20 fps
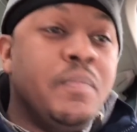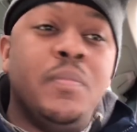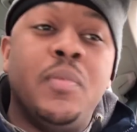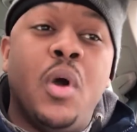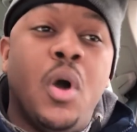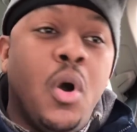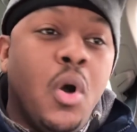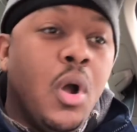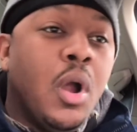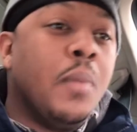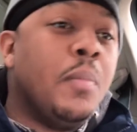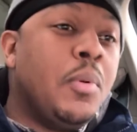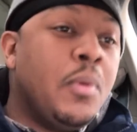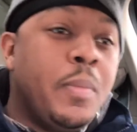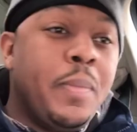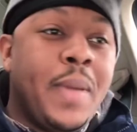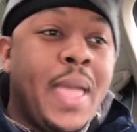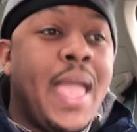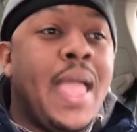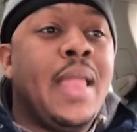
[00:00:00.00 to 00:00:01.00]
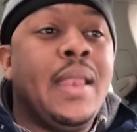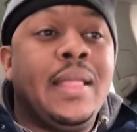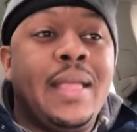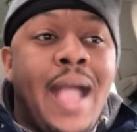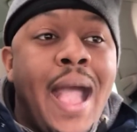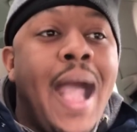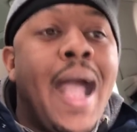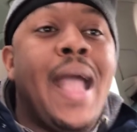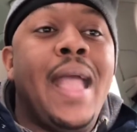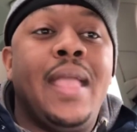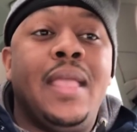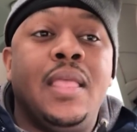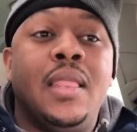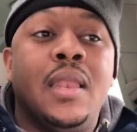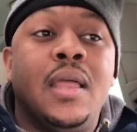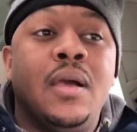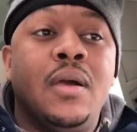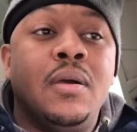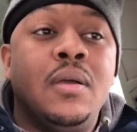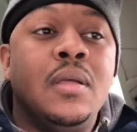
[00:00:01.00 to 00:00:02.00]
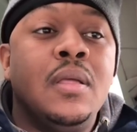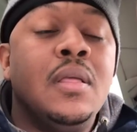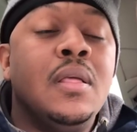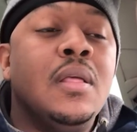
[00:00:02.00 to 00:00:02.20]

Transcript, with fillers: horrible, bad guy. You know.